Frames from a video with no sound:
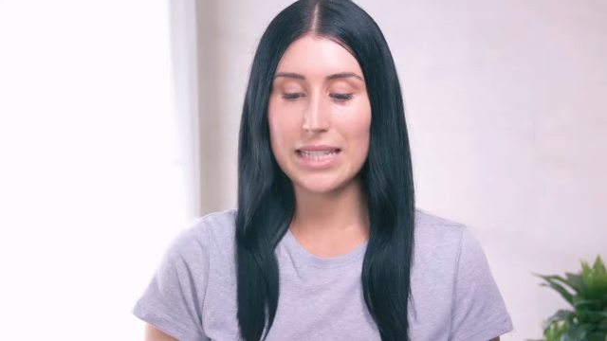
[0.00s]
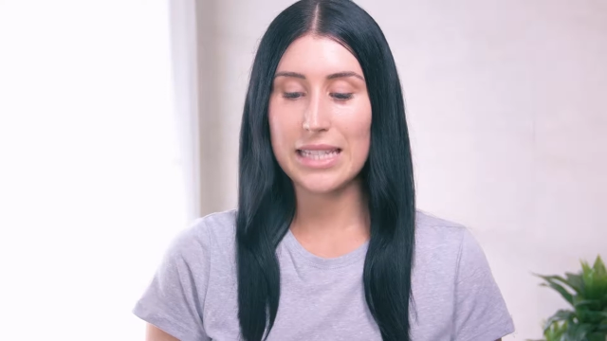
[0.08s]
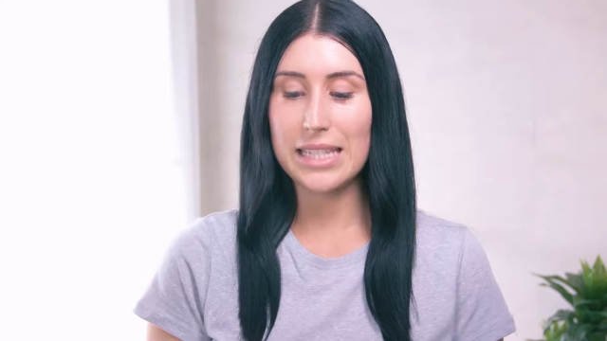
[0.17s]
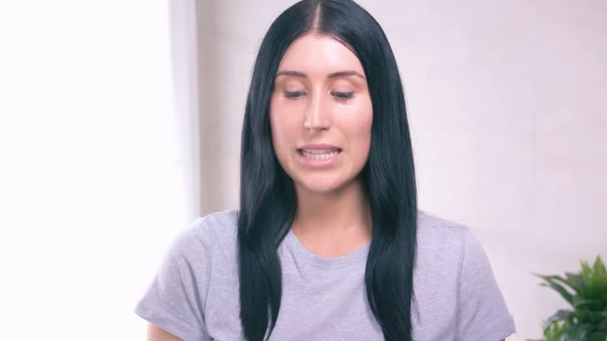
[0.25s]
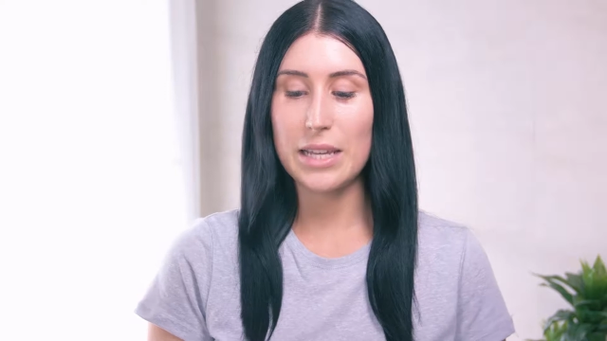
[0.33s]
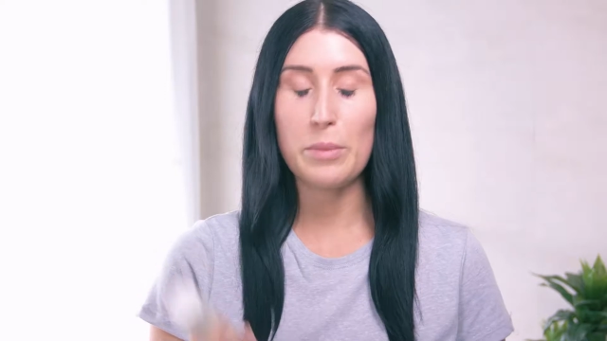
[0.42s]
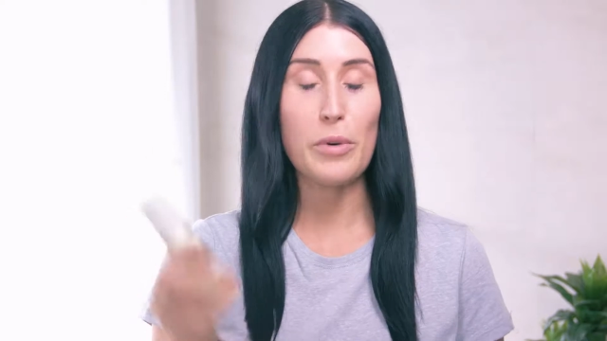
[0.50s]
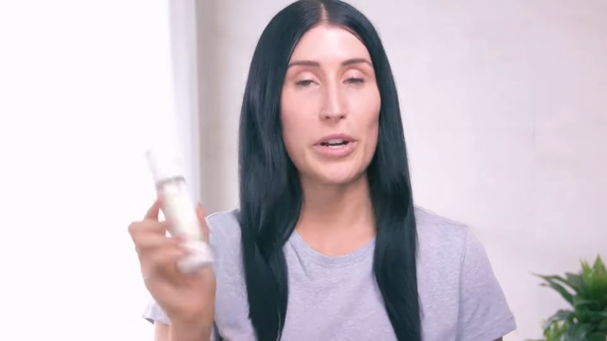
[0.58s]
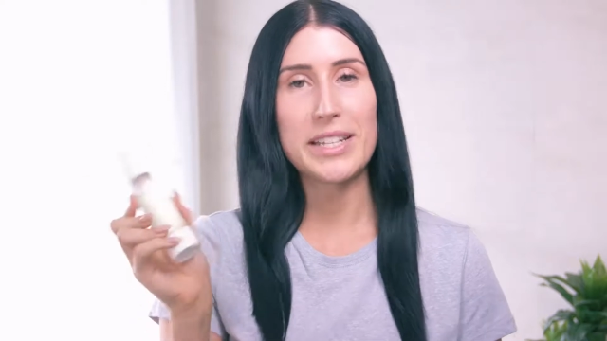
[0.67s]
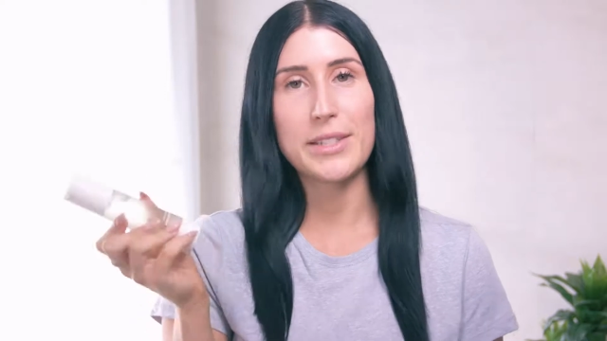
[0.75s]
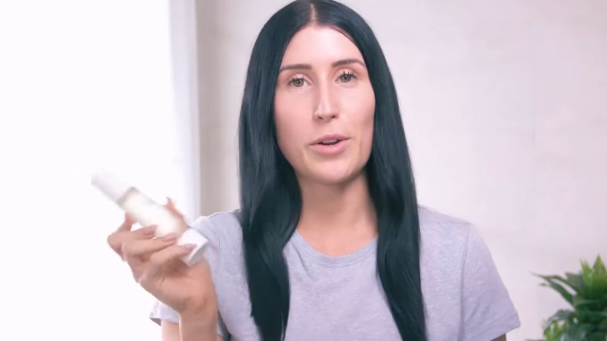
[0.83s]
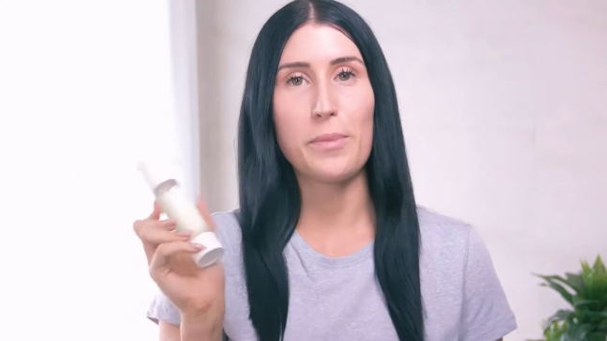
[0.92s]
this is the body
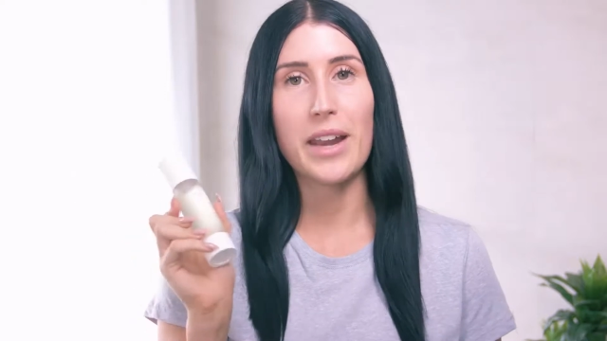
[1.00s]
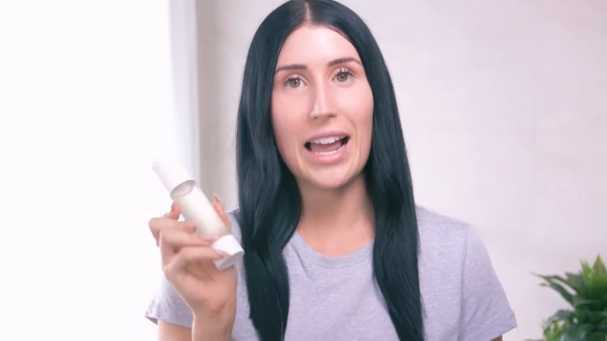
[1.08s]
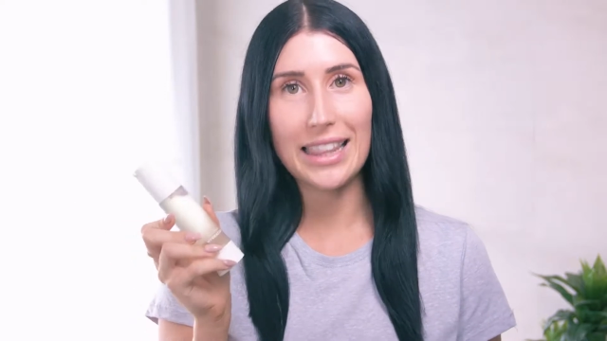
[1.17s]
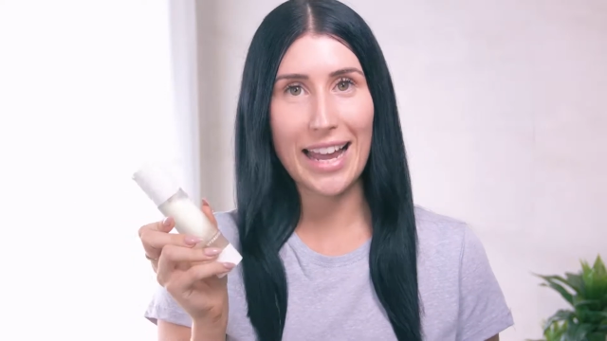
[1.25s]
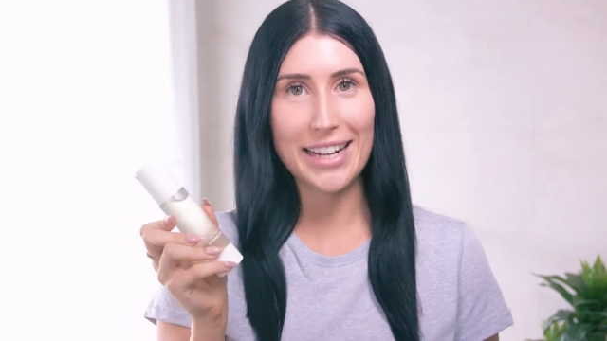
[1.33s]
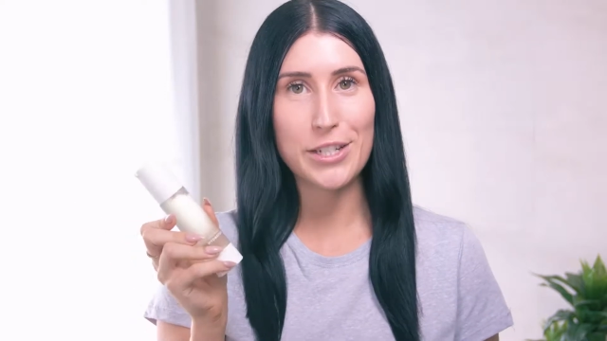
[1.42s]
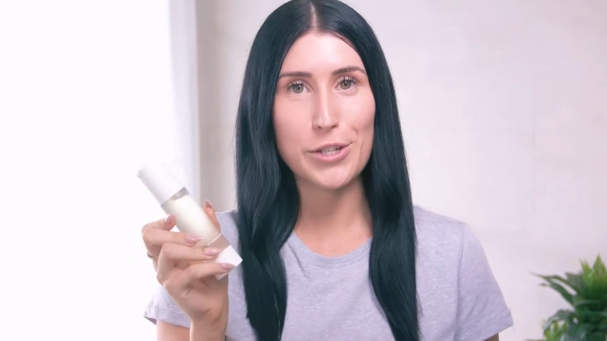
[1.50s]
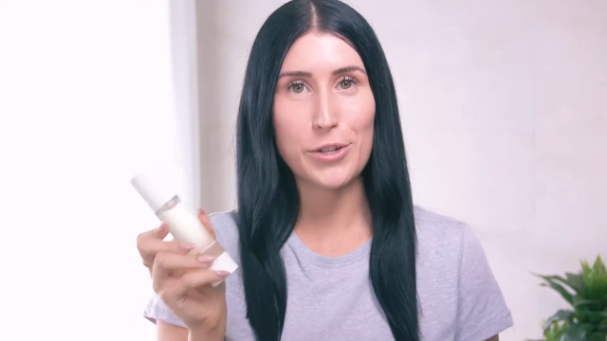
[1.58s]
serum that I like to